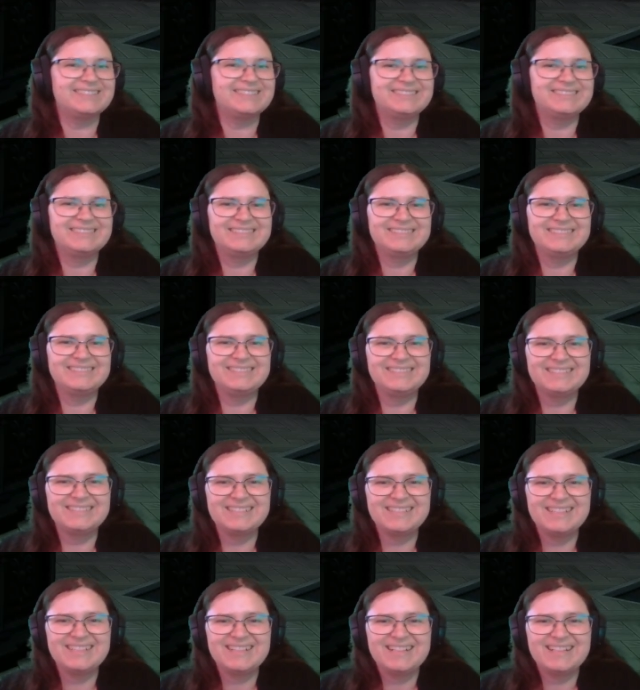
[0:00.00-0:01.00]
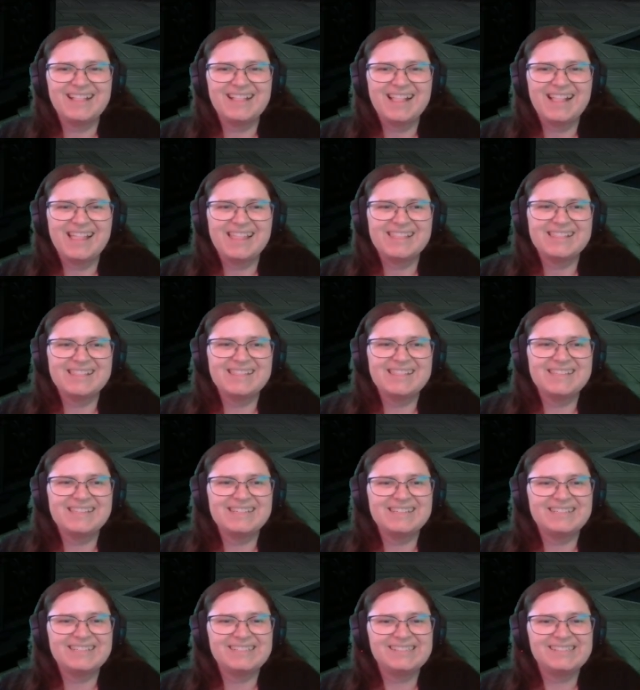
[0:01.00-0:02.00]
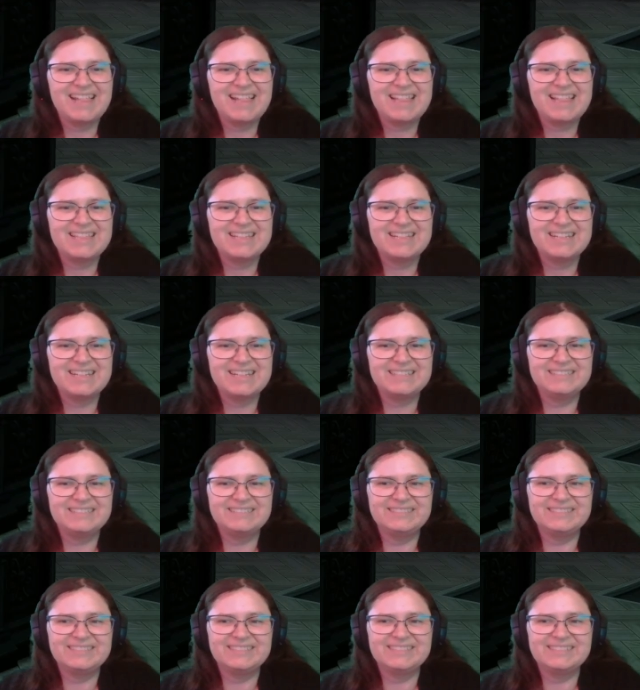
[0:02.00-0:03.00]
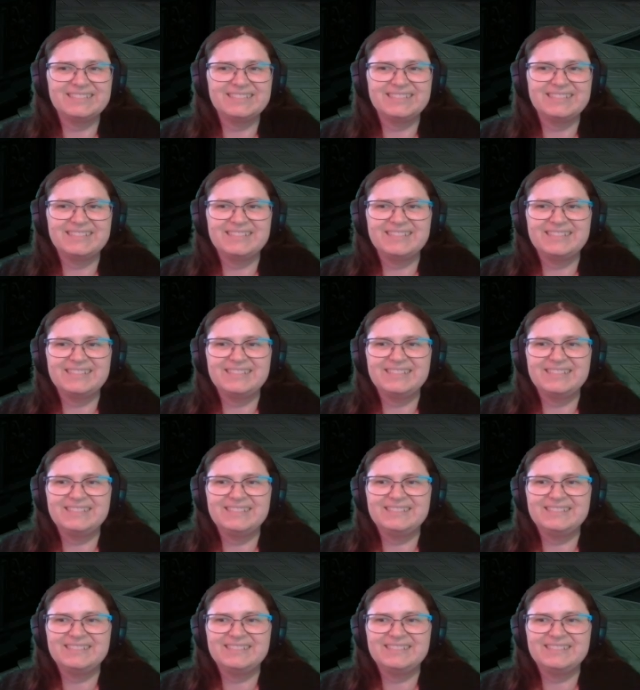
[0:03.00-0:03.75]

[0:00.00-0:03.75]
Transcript: [no speech]